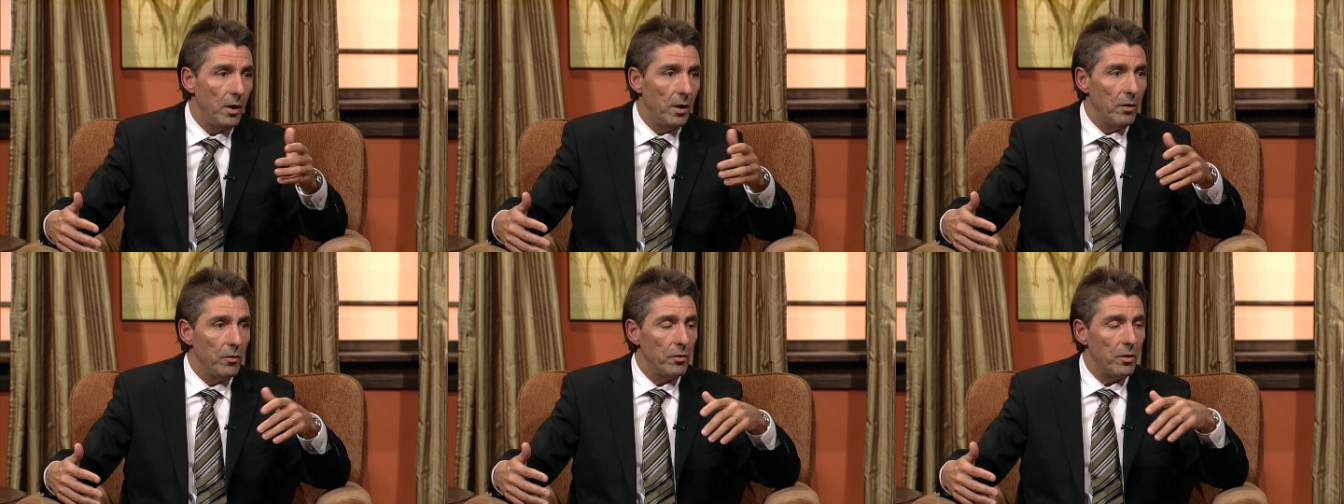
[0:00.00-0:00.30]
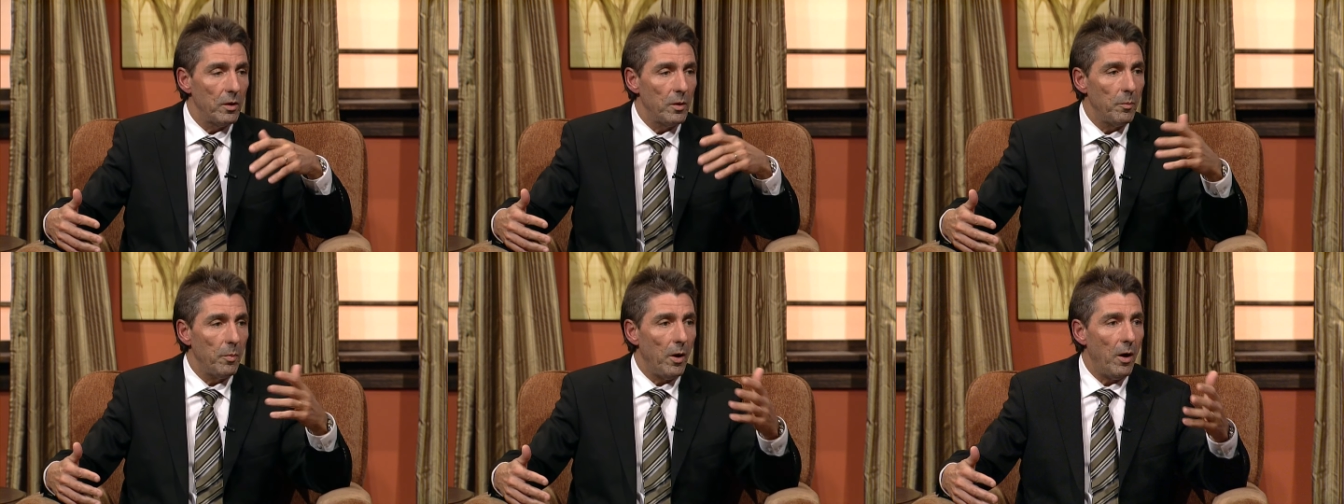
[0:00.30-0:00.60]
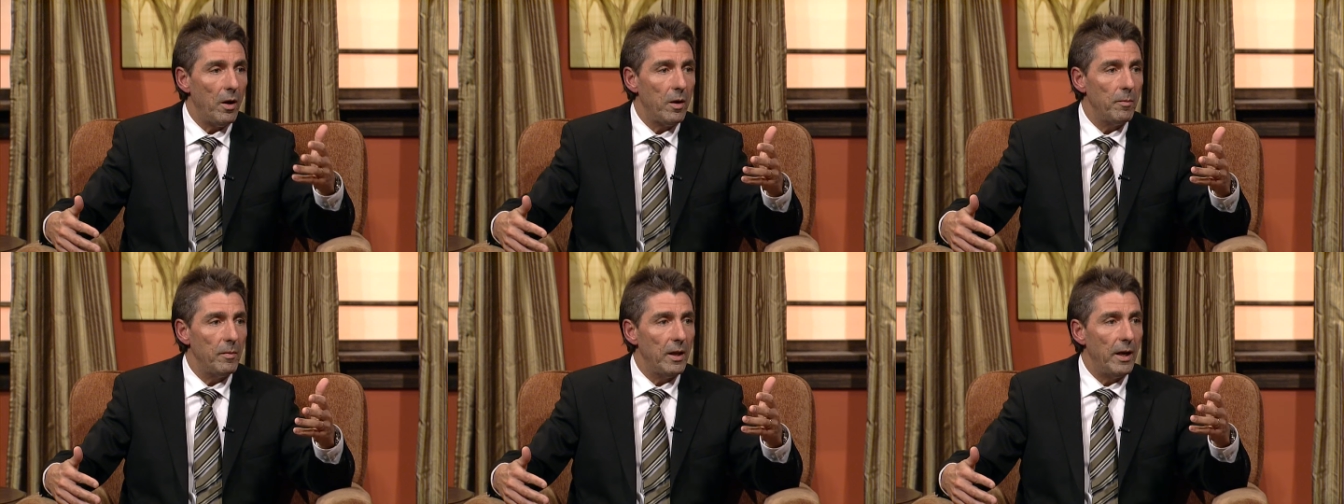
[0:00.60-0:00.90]
So the
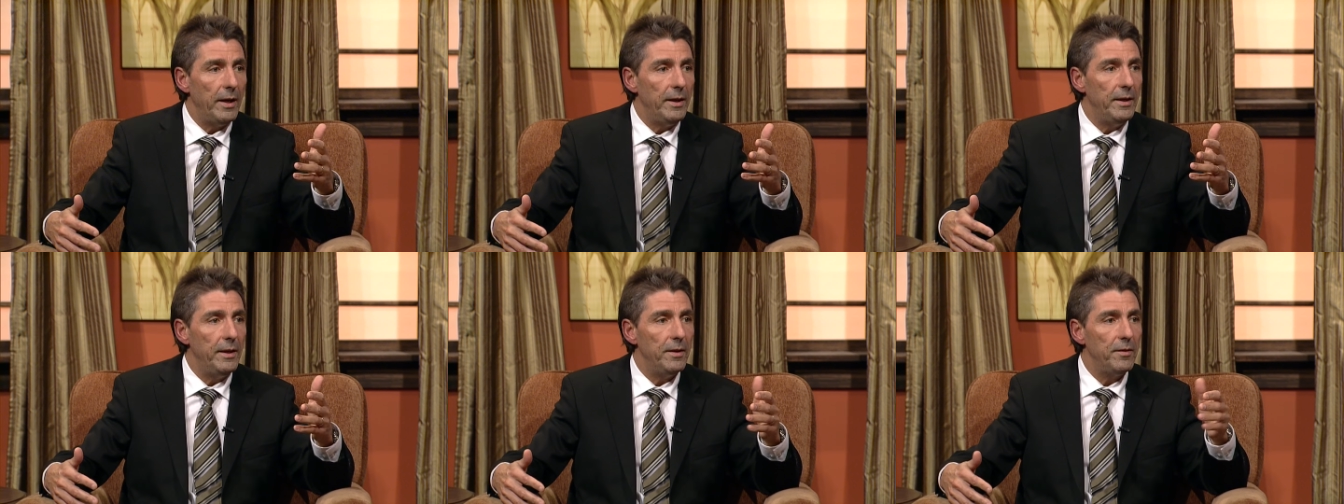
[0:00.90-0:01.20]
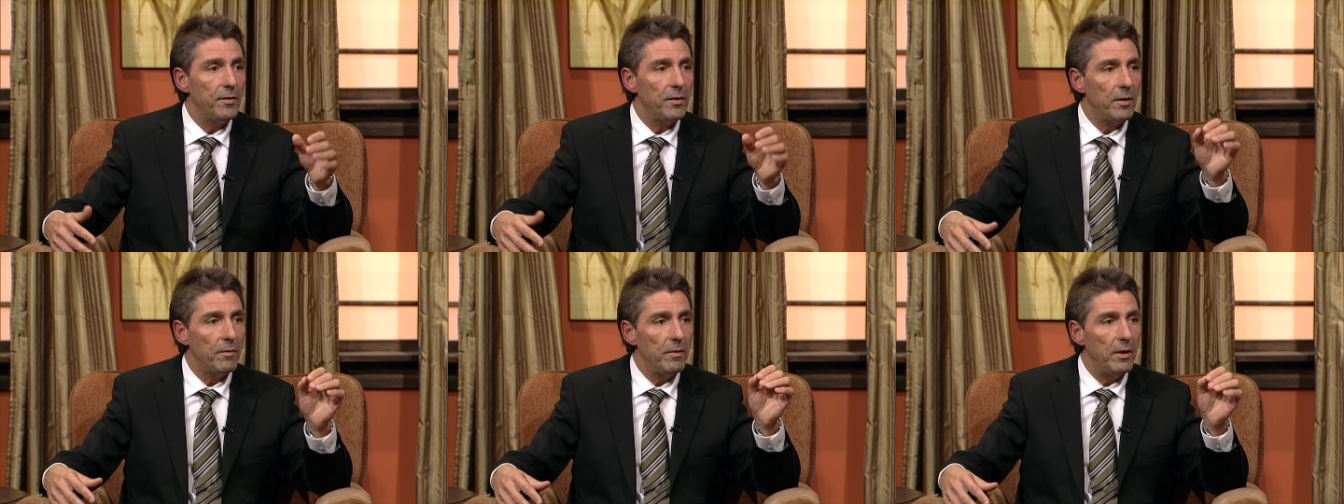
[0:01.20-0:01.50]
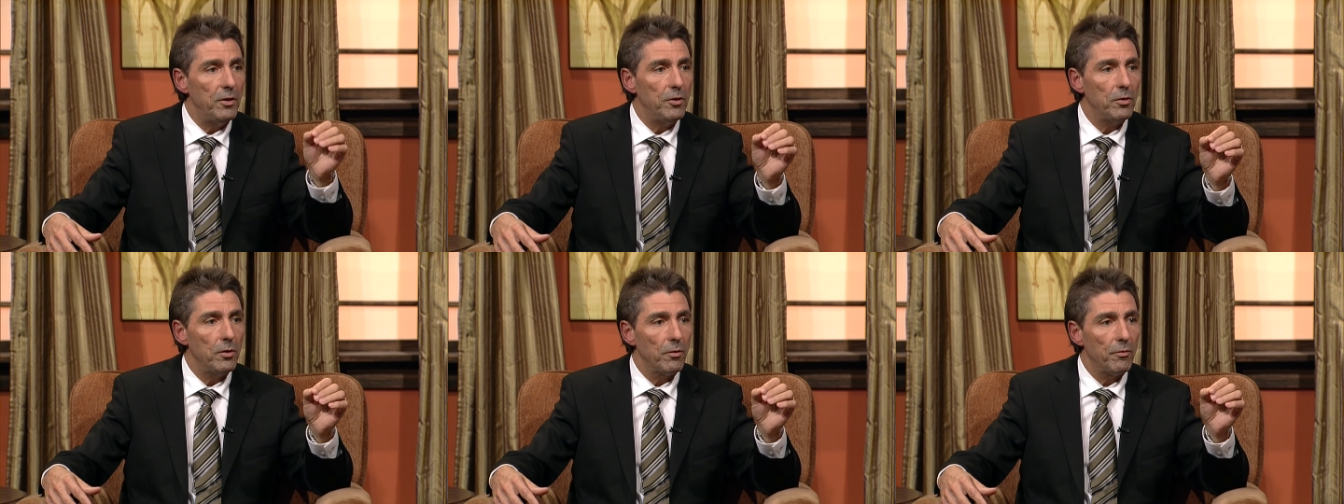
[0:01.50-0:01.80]
bottom line is
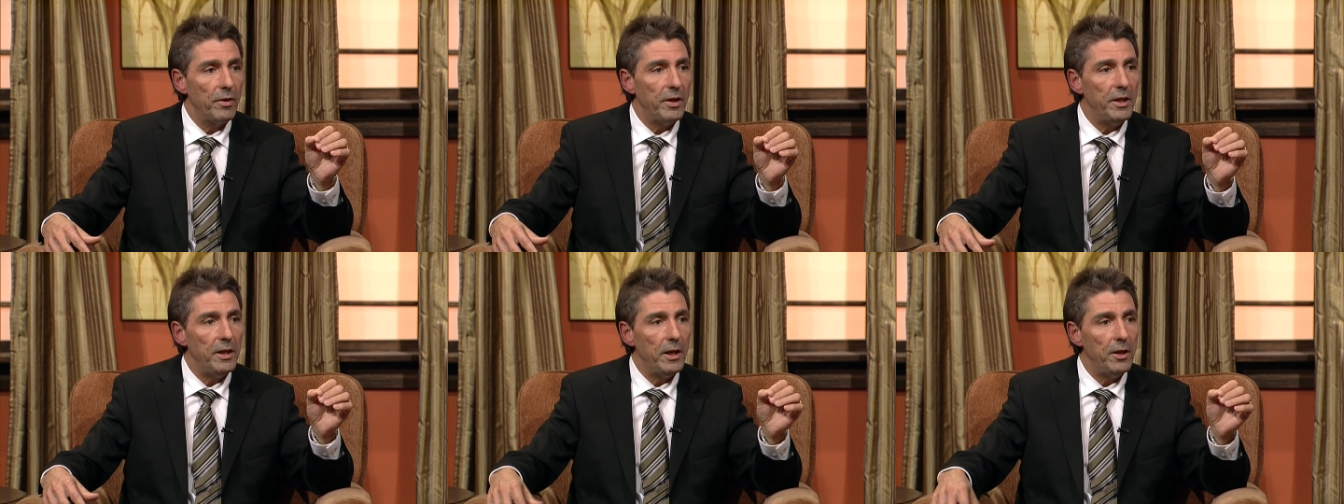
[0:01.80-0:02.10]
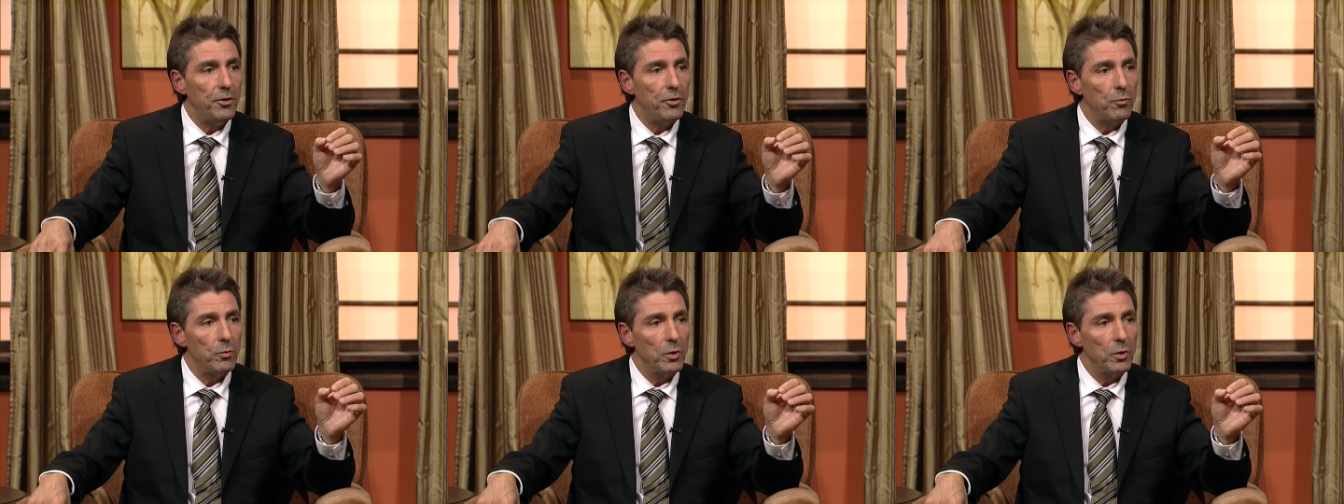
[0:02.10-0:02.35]
conventional radiation